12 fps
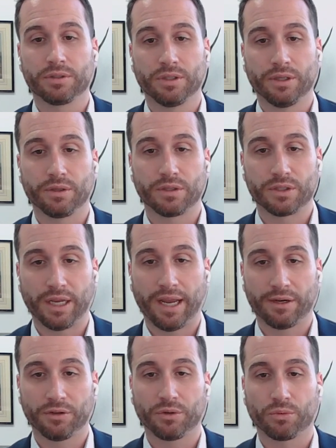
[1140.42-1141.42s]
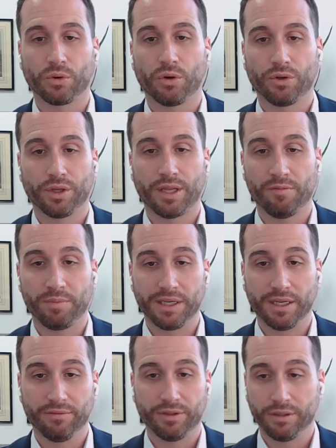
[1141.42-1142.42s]
to handle the role that they've
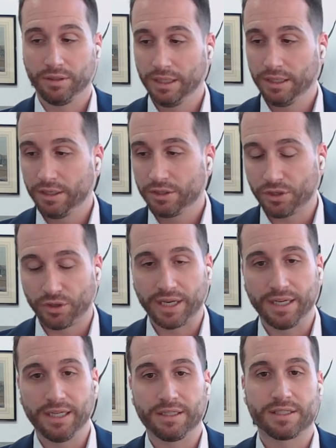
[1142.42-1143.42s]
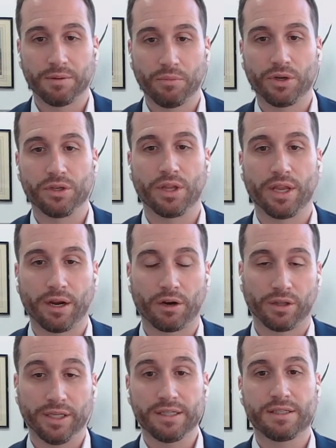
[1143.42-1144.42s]
been given. So they need someone
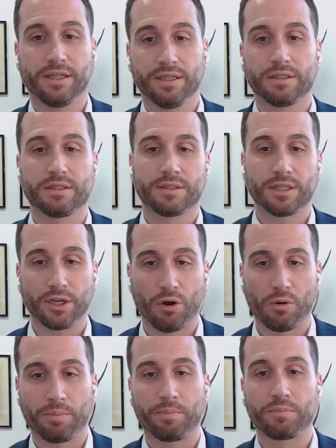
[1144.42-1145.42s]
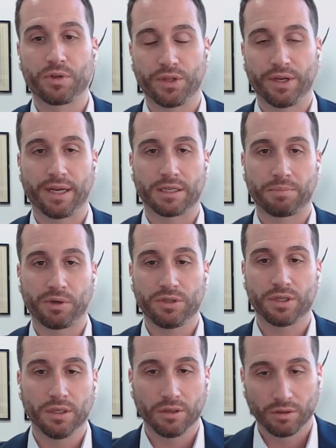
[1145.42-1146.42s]
there listed to go to the next
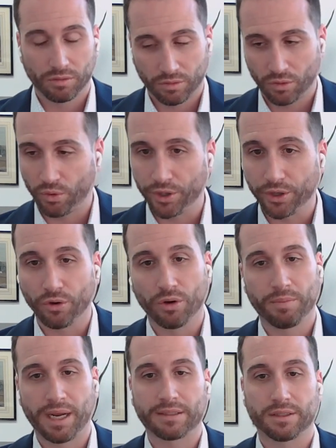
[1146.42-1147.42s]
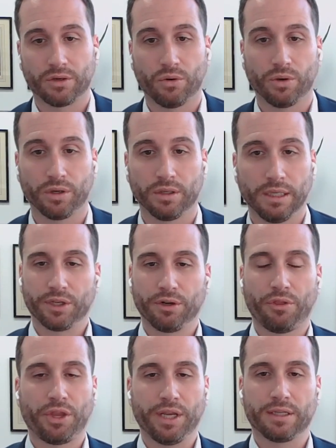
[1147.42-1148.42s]
person, or you're going back to court.
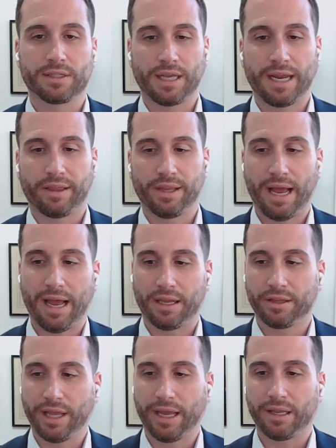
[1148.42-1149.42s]
Little things like that